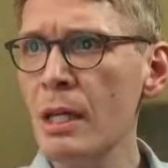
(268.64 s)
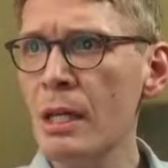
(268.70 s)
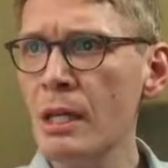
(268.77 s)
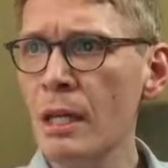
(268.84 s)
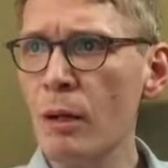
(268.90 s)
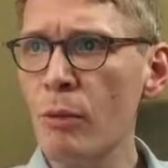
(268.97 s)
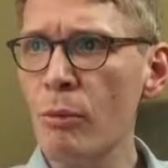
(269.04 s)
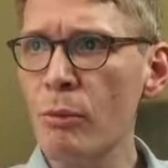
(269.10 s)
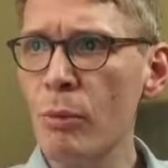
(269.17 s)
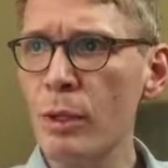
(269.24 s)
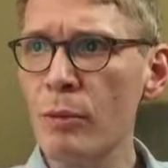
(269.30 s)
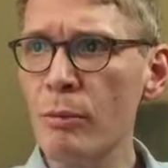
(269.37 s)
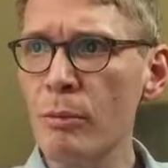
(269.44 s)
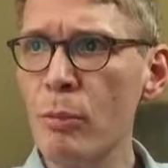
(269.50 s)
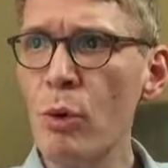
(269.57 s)
Now, we're
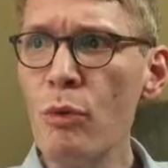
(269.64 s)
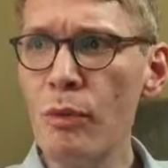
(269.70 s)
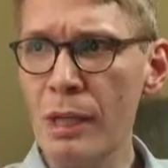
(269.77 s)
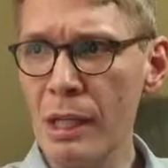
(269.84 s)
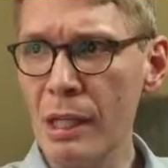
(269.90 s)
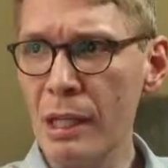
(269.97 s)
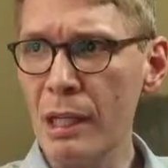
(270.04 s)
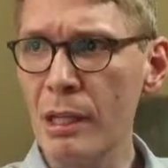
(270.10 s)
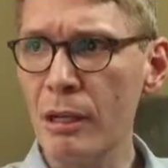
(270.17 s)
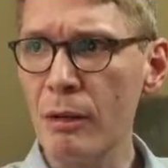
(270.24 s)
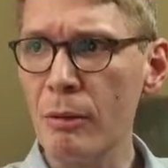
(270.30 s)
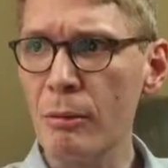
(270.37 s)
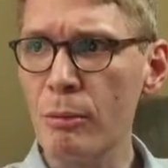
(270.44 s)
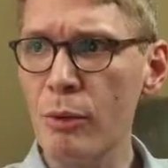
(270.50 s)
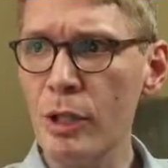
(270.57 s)
moving
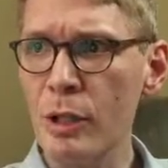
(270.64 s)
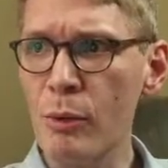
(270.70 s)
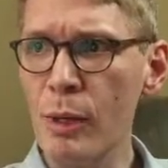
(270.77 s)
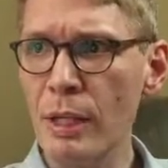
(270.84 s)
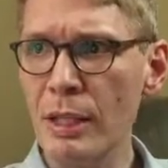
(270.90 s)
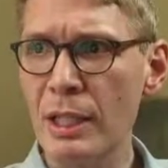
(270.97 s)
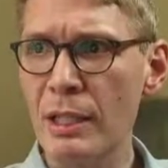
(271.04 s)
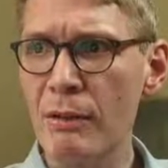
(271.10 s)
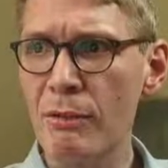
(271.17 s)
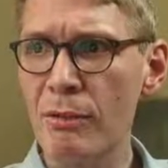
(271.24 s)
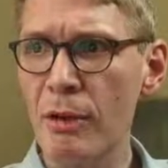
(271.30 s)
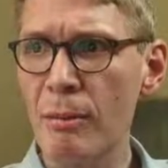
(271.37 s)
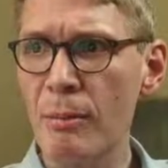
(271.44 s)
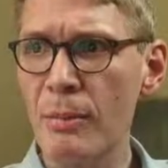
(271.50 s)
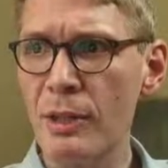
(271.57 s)
here pretty quickly
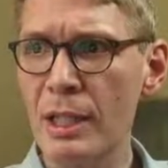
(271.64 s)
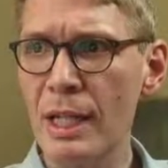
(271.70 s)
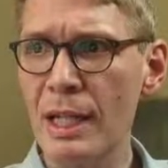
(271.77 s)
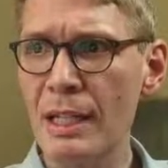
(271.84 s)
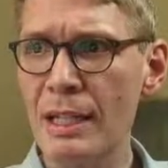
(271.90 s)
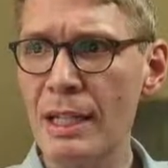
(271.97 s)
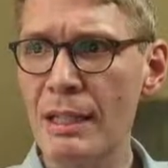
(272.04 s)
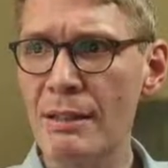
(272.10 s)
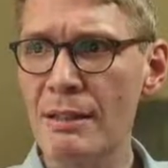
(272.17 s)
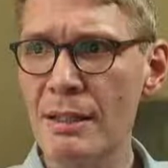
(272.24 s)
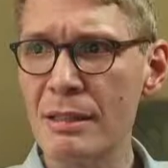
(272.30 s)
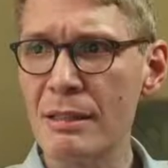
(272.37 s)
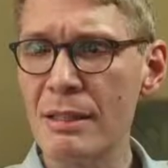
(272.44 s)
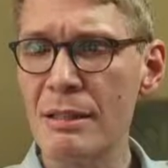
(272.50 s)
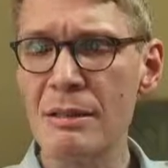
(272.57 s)
from the
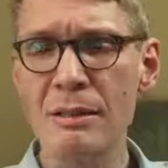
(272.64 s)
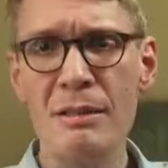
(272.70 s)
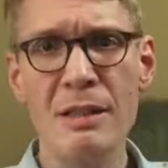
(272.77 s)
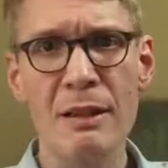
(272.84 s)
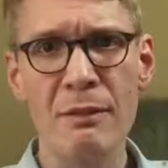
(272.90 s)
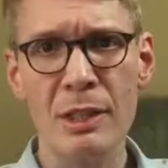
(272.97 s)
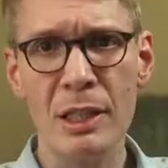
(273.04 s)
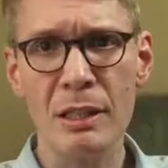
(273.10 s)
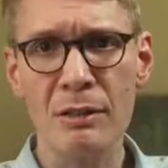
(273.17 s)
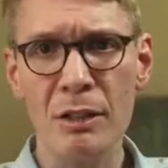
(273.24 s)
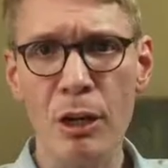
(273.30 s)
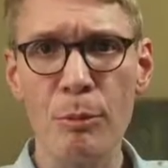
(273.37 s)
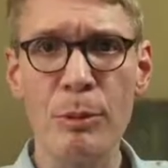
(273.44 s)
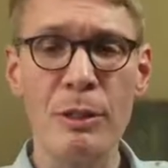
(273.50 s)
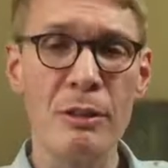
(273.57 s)
1960s and 70s
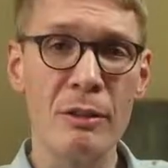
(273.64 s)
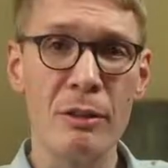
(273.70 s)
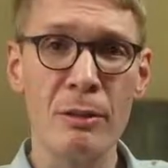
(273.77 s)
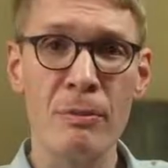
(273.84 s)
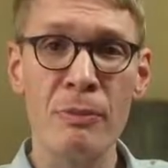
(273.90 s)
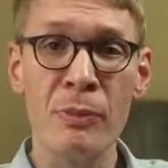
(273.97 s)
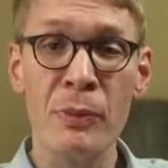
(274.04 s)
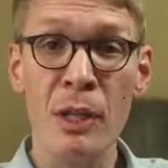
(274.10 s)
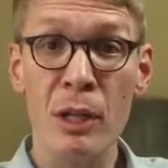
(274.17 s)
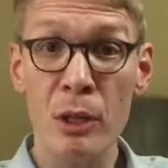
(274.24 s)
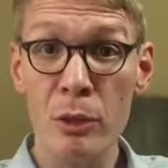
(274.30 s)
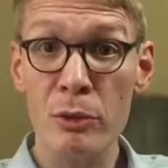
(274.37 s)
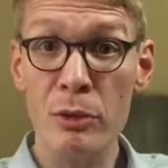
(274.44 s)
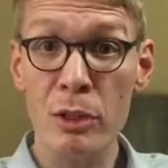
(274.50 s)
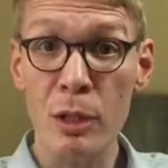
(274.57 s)
up until
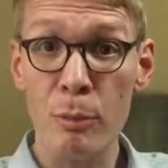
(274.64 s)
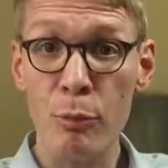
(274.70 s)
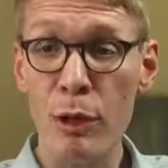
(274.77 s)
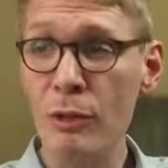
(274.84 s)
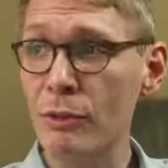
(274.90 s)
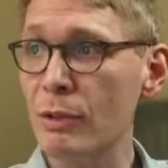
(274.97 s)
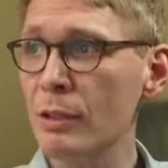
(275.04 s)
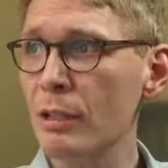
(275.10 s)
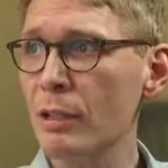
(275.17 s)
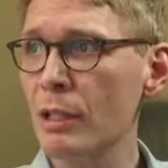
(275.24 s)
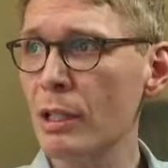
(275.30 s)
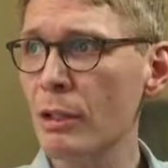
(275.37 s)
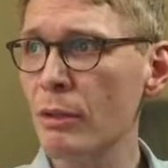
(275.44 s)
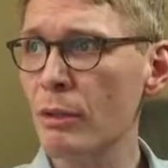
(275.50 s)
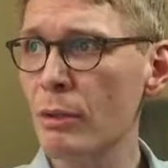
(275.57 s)
close to the present
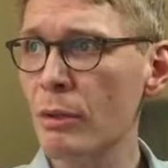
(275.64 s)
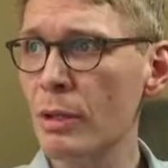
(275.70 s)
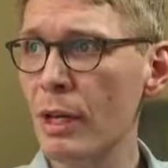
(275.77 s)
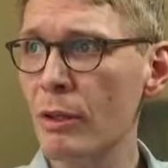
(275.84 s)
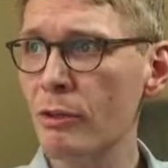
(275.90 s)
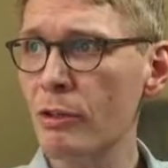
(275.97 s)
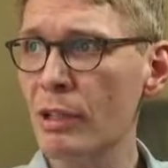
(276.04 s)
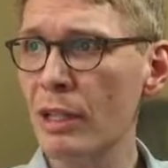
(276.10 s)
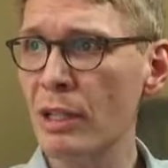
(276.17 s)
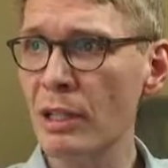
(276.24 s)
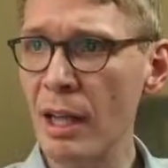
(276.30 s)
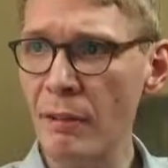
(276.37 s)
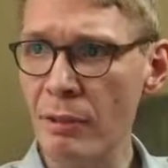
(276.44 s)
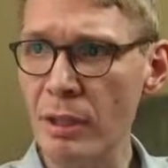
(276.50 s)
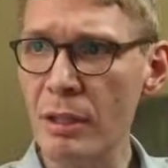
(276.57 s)
in
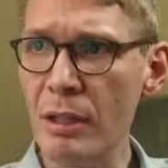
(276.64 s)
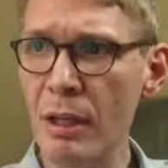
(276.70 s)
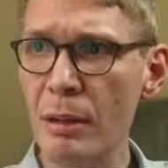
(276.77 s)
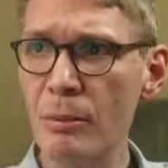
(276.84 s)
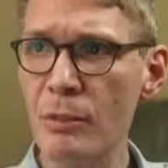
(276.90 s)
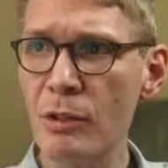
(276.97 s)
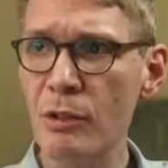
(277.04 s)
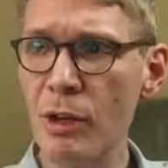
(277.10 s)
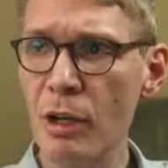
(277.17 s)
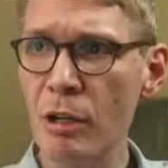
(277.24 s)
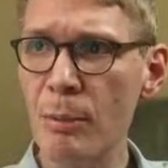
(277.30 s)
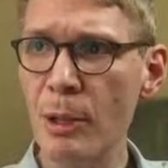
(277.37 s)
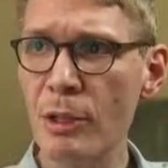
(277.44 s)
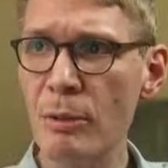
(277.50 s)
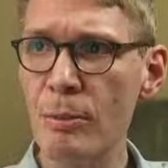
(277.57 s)
2011 to talk
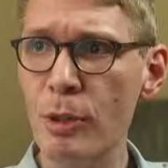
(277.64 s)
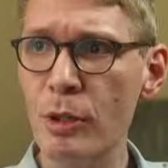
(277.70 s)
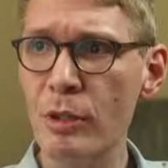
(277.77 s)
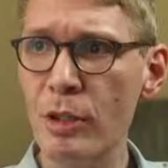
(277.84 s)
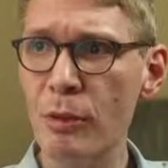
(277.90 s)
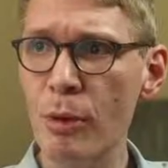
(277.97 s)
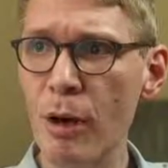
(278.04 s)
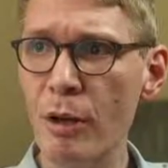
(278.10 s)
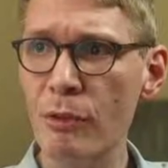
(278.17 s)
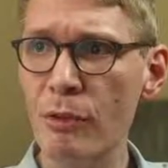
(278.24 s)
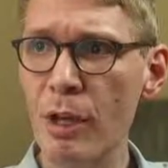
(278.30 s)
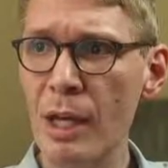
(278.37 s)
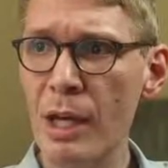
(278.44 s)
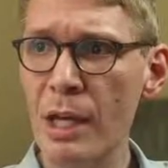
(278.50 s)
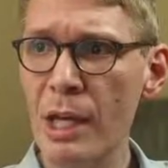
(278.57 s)
about the book, The Cross
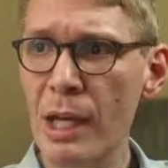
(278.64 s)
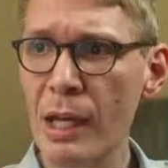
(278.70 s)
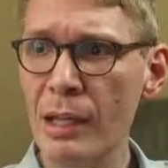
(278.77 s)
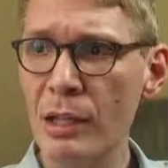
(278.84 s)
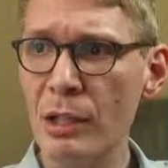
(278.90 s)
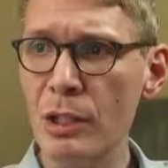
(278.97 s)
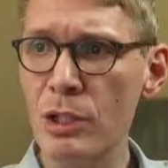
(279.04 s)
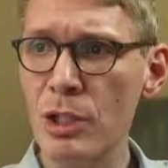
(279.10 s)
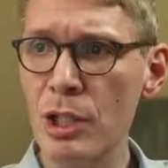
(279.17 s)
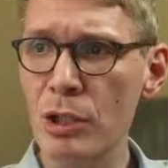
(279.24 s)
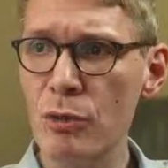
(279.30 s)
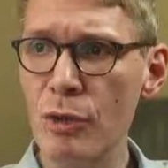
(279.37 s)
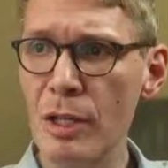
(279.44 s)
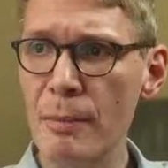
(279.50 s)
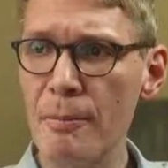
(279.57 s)
and the Lynching
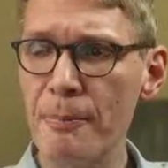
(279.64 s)
Tree.